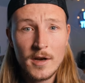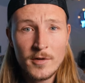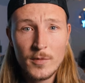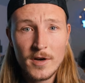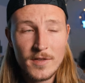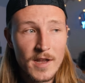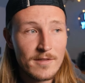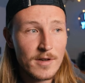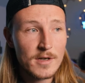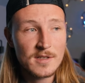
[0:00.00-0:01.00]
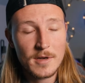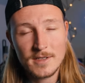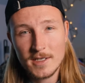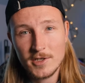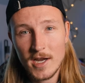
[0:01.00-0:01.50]
Another weird thing I've noticed about
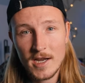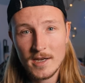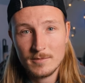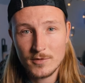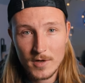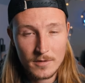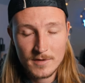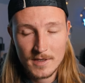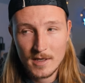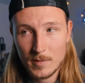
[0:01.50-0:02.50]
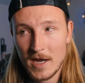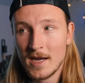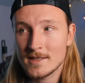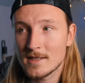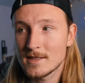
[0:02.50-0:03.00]
DJI drones in the
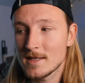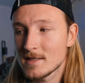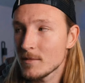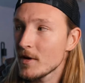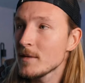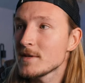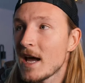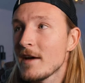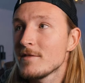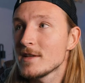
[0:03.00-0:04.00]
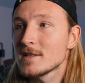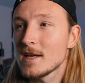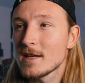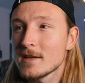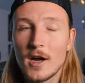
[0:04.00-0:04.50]
past is they sometimes have this
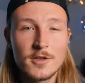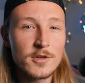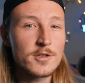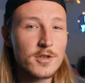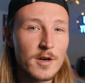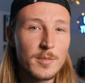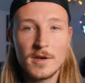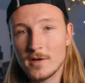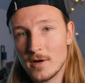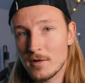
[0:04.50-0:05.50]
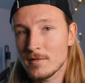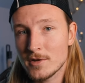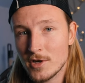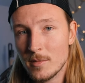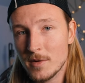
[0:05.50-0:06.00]
like undersharpened or
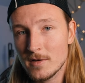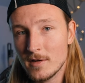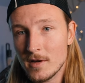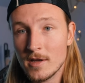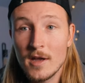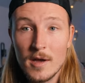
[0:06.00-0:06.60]
oversharpened look,